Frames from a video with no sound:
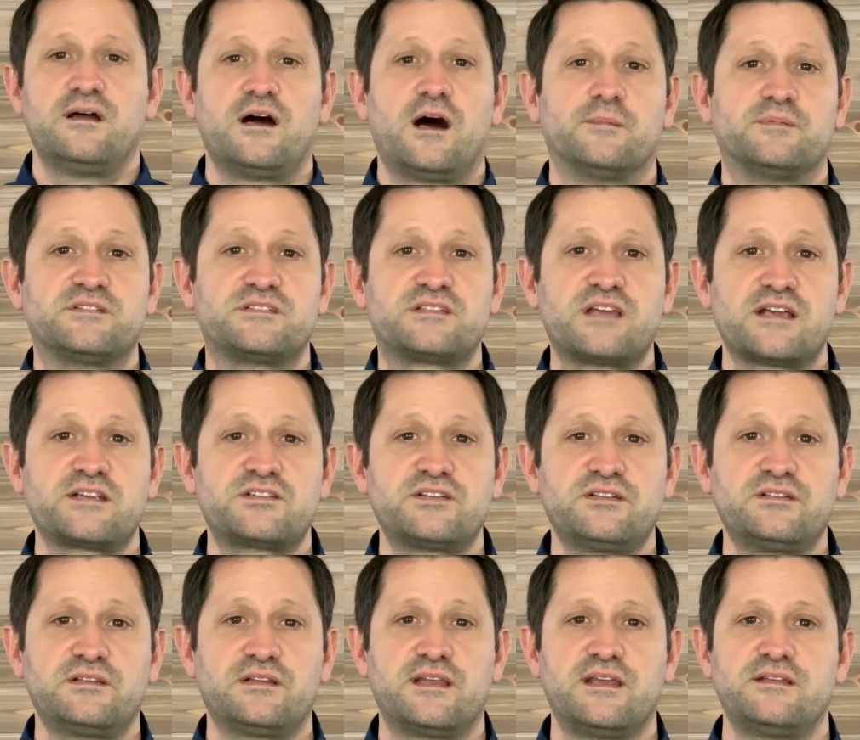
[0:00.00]

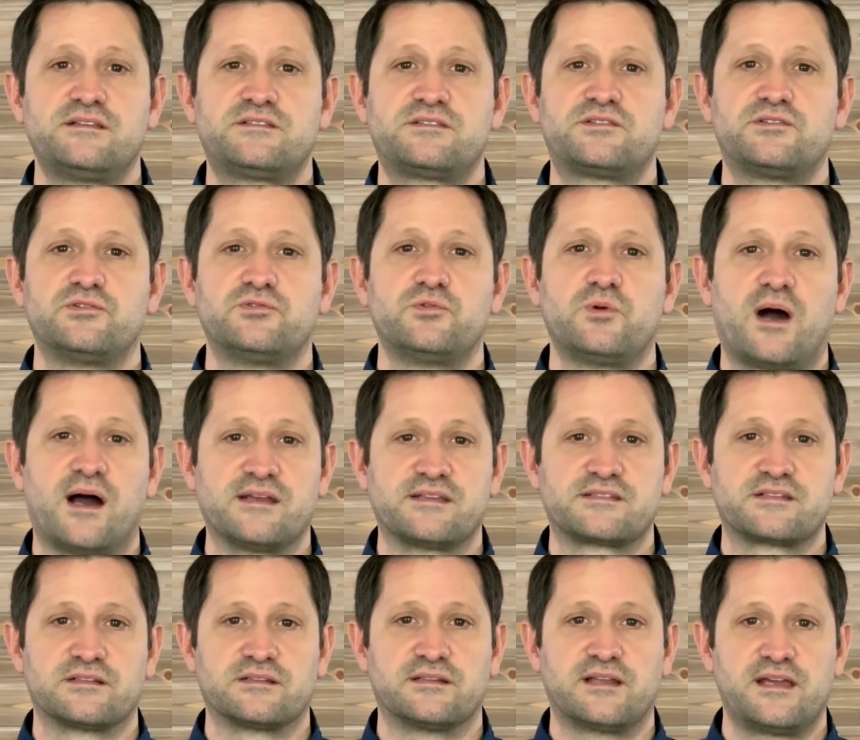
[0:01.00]
Obsession leads to
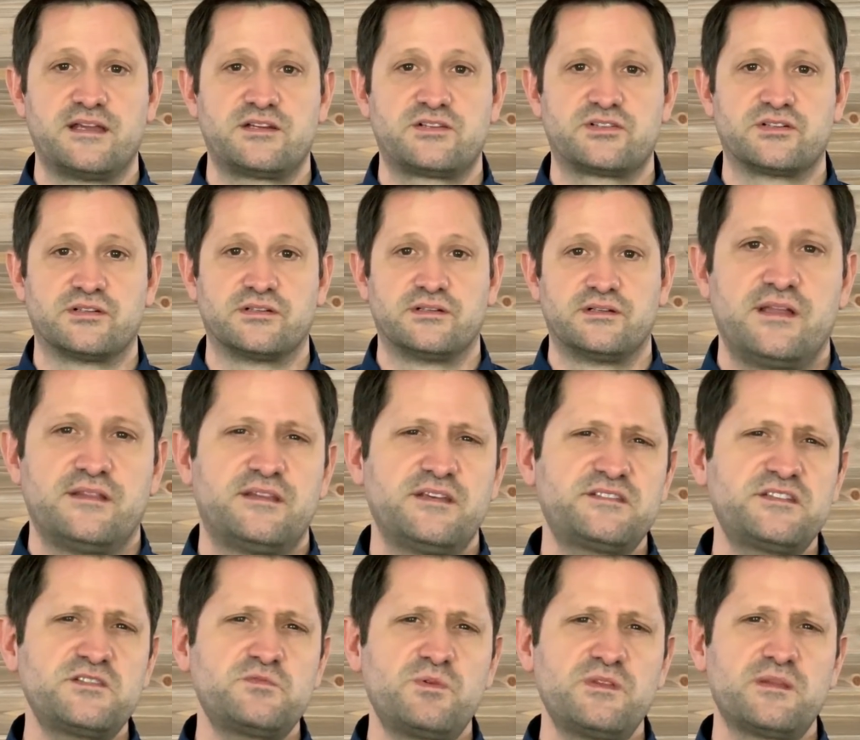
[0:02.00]
isolation.
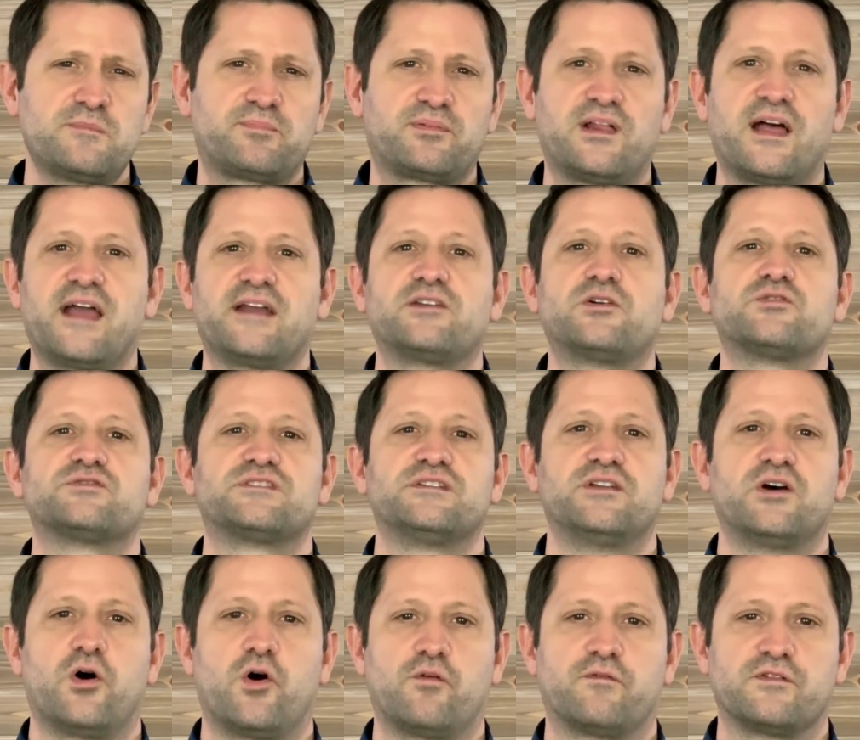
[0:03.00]
This is when the plan goes
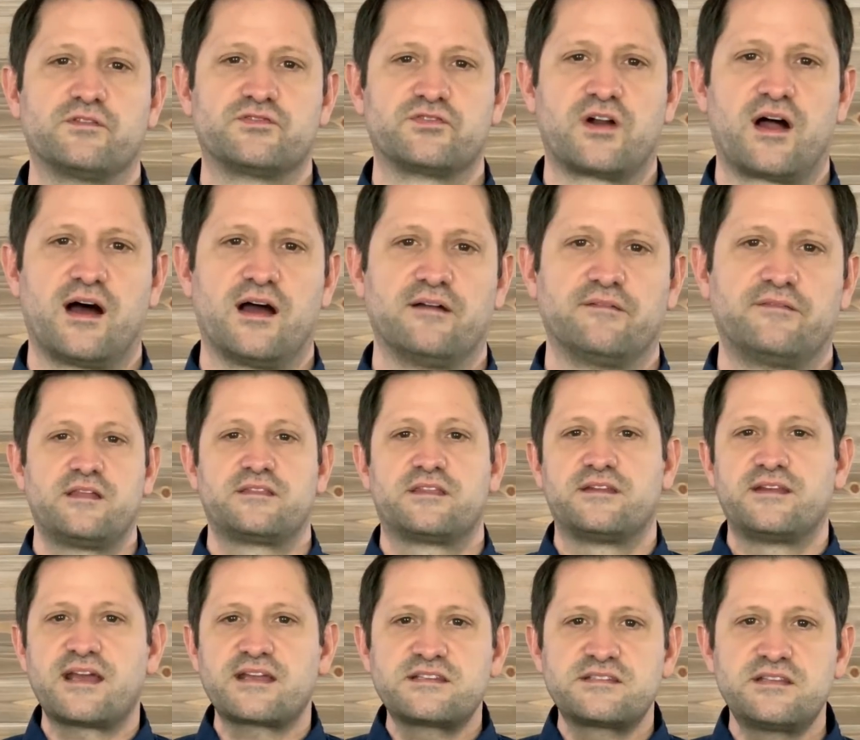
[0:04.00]
into overdrive. The
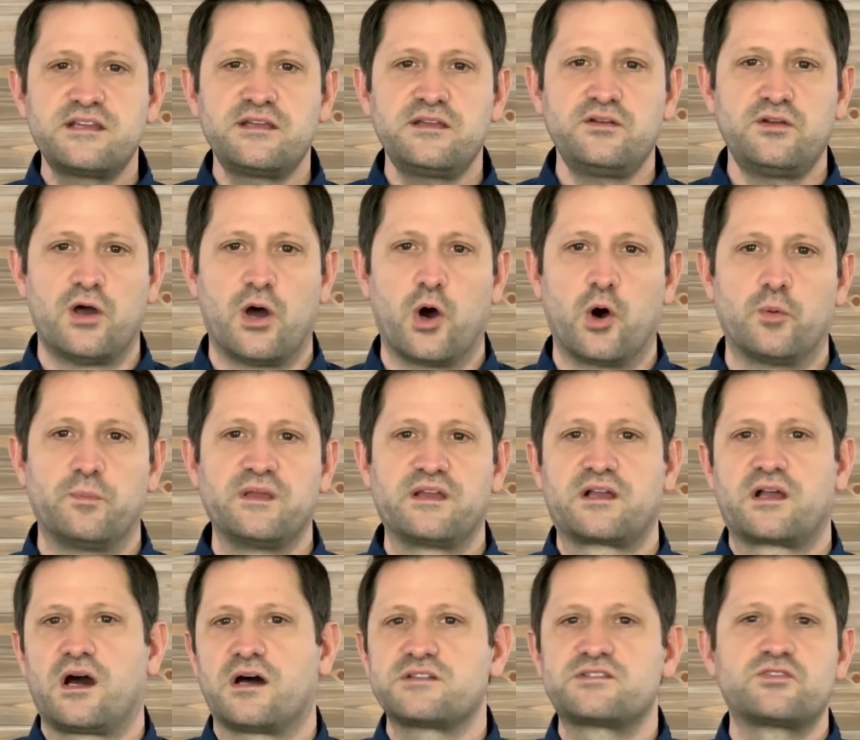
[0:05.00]
next thing you know,
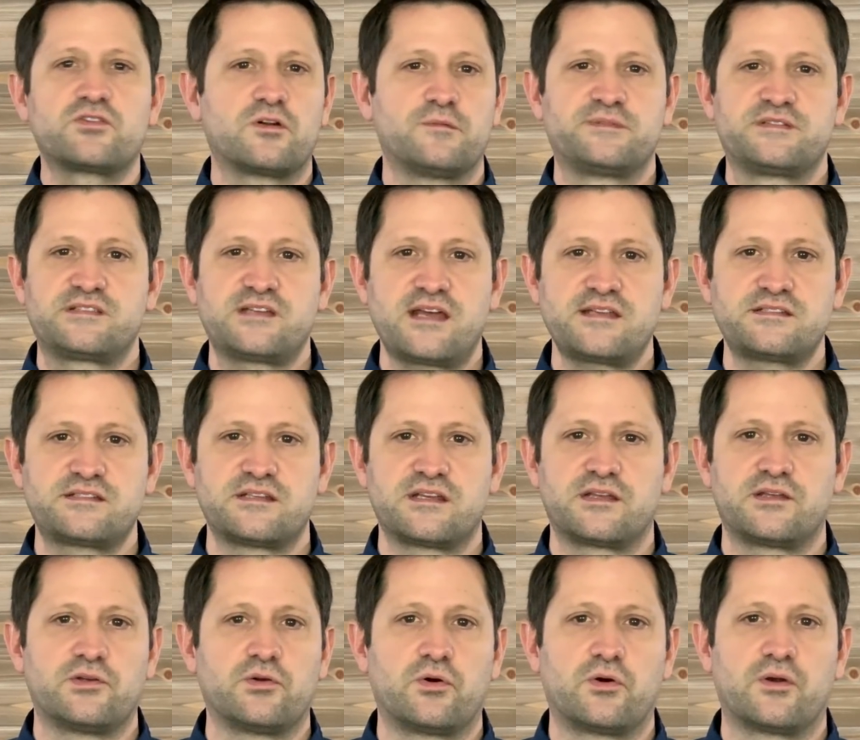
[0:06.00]
because you're
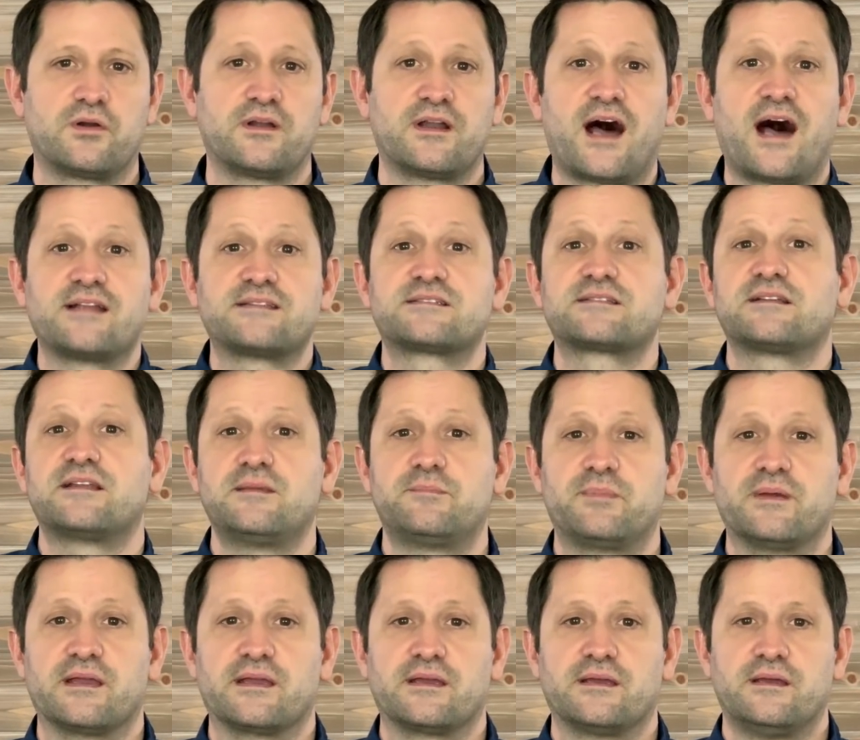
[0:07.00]
obsessing, you're not
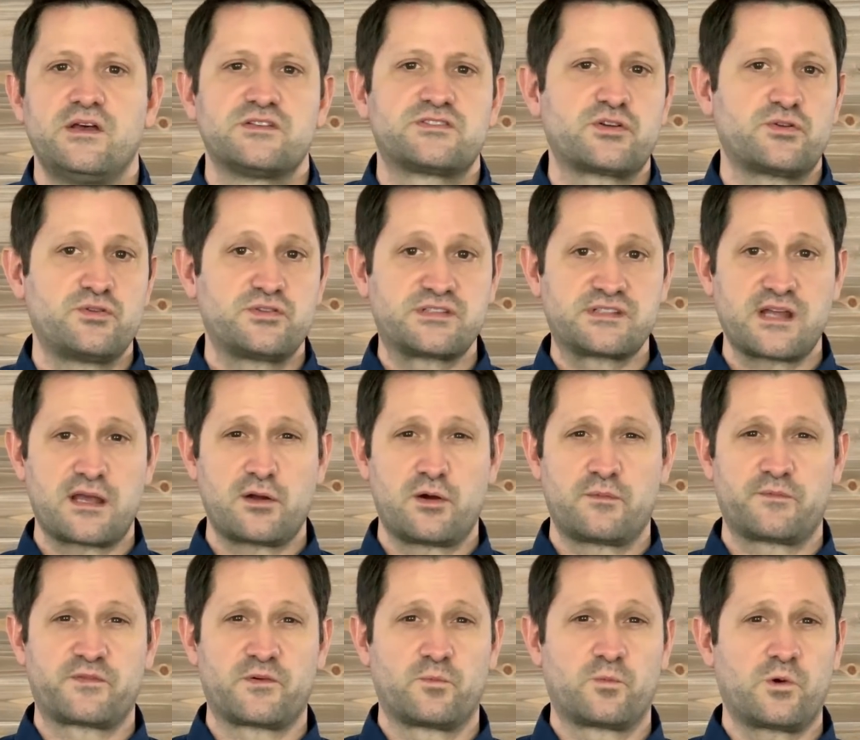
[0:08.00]
sleeping. So you stay
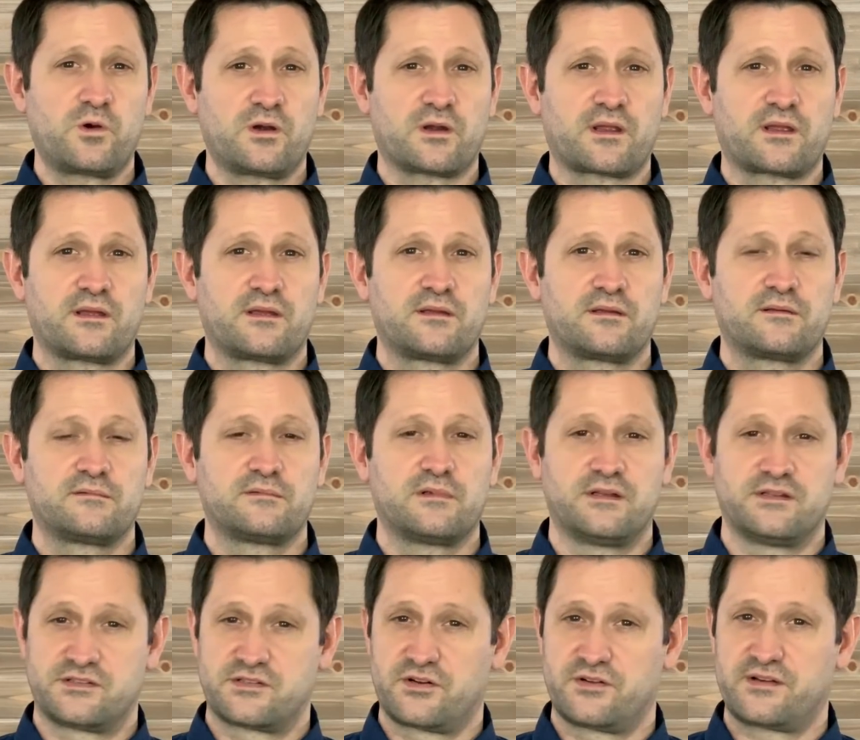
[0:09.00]
home from work
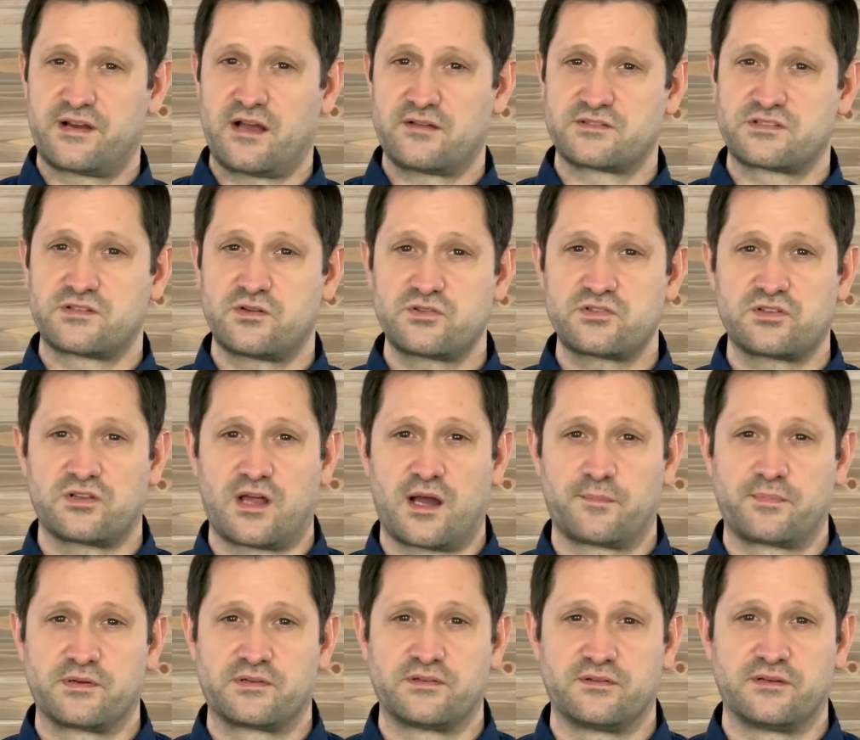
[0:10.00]
and turn down social
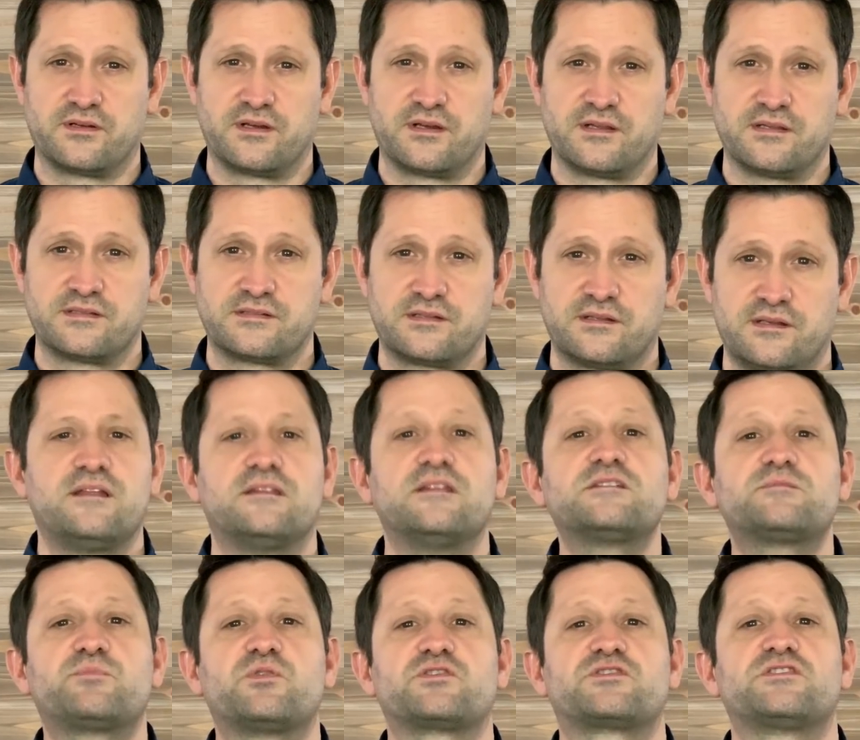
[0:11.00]
opportunities.
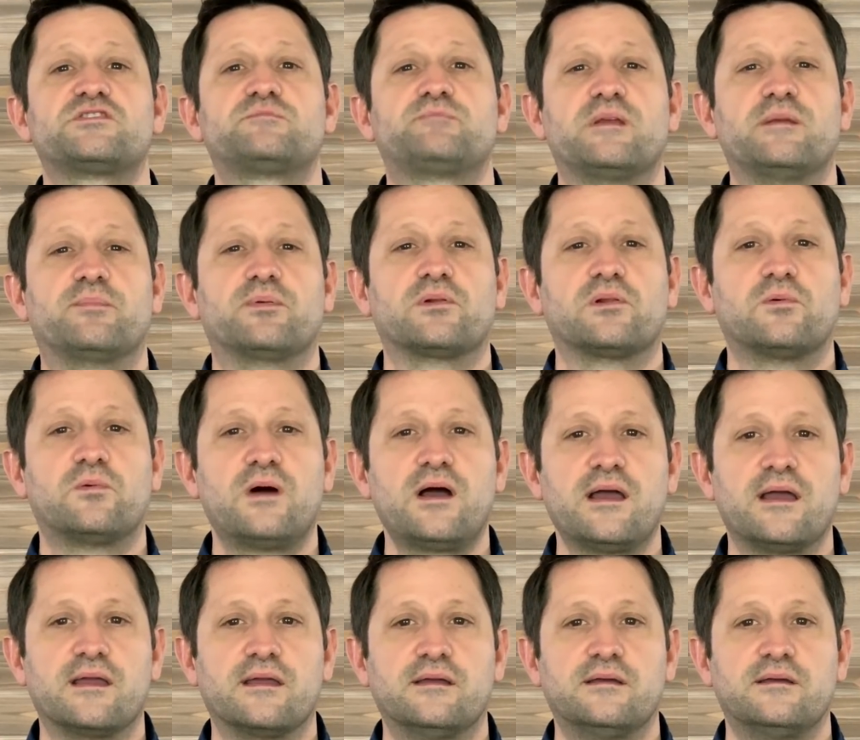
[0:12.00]
This pushes people
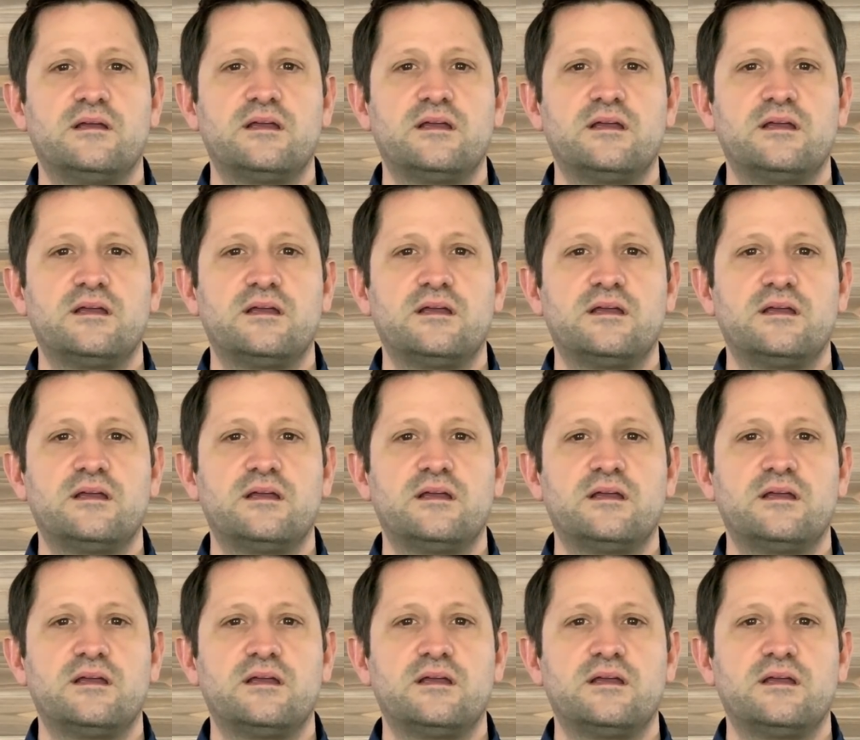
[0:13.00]
away.